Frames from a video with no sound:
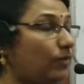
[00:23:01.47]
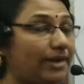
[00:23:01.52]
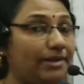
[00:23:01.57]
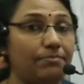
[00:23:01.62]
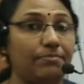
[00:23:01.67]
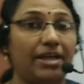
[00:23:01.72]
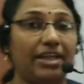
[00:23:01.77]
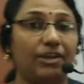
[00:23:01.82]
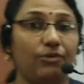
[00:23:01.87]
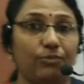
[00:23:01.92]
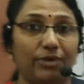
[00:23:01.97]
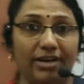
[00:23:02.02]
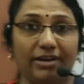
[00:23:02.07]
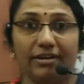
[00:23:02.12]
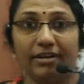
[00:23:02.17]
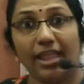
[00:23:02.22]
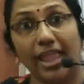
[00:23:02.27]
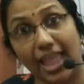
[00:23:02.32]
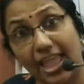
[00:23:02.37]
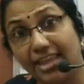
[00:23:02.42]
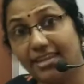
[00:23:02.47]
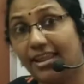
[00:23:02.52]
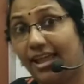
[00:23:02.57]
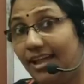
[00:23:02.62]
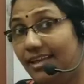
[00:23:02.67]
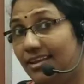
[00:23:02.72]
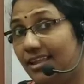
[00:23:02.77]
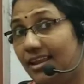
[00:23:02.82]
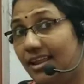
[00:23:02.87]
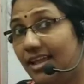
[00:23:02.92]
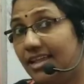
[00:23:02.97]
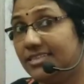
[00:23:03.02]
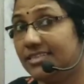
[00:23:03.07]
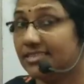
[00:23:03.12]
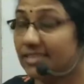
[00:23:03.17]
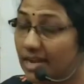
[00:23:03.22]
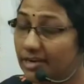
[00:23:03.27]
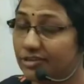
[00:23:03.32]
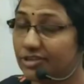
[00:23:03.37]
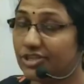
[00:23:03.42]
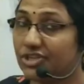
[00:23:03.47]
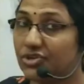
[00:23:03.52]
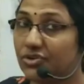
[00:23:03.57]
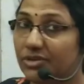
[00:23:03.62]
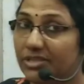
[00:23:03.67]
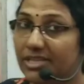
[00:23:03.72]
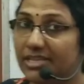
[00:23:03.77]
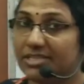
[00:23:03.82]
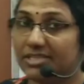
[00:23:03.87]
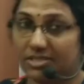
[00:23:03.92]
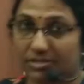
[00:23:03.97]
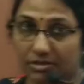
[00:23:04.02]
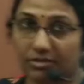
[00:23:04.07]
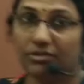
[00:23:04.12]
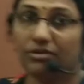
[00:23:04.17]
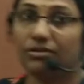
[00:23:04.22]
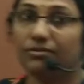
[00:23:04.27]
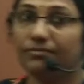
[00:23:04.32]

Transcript: one by one and analyze. Understood this?